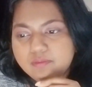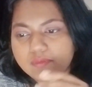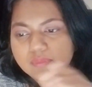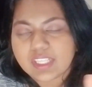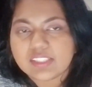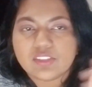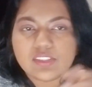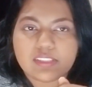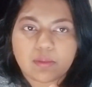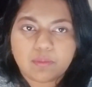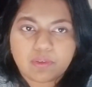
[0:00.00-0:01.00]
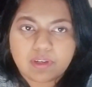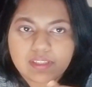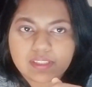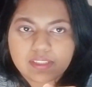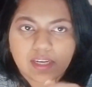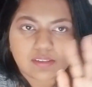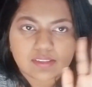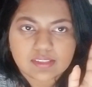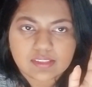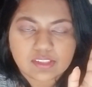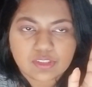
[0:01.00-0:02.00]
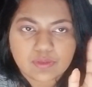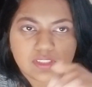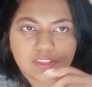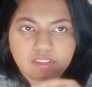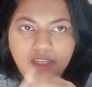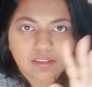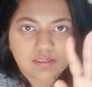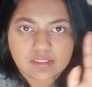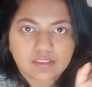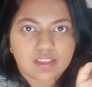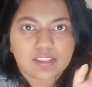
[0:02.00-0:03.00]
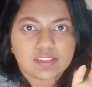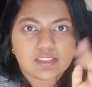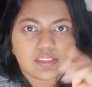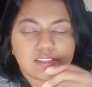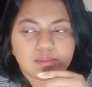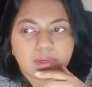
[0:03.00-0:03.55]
that's just temporary, the housing situation, the housing crisis.